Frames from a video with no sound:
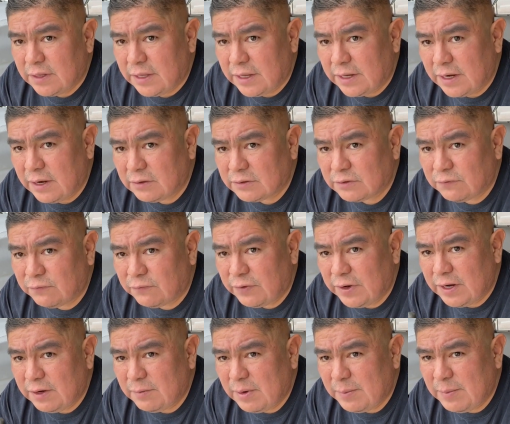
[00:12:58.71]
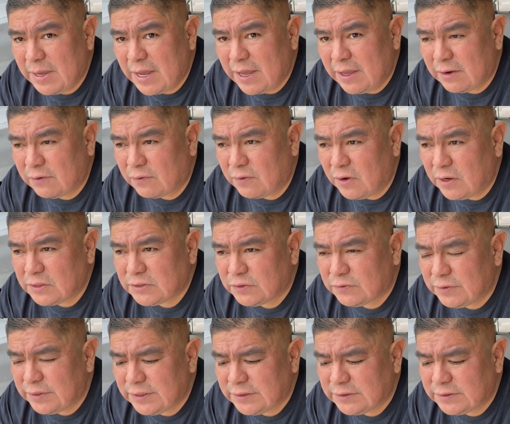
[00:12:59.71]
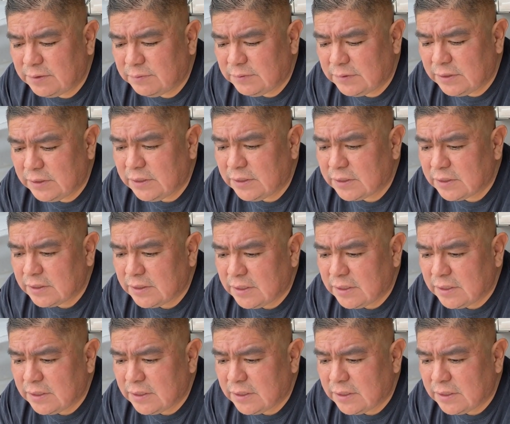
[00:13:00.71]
and I was afraid maybe I cross-threaded something,